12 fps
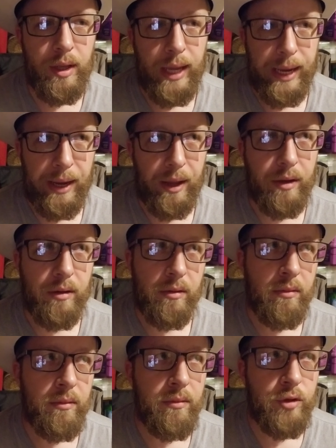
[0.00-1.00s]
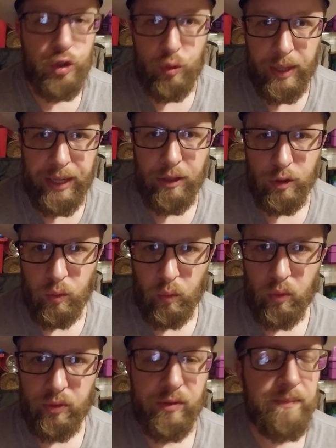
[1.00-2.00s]
and training
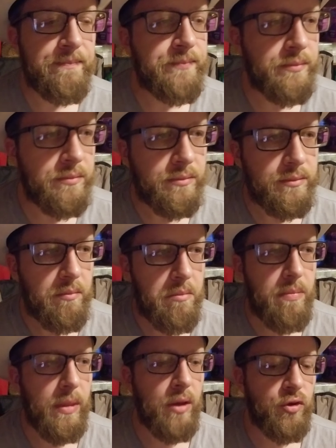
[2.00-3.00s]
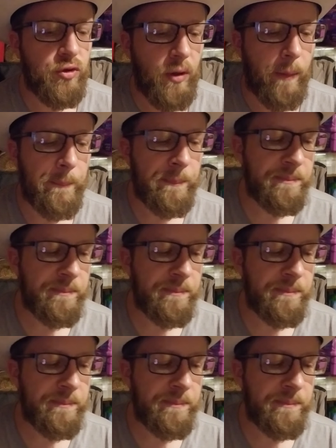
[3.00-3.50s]
tools. So,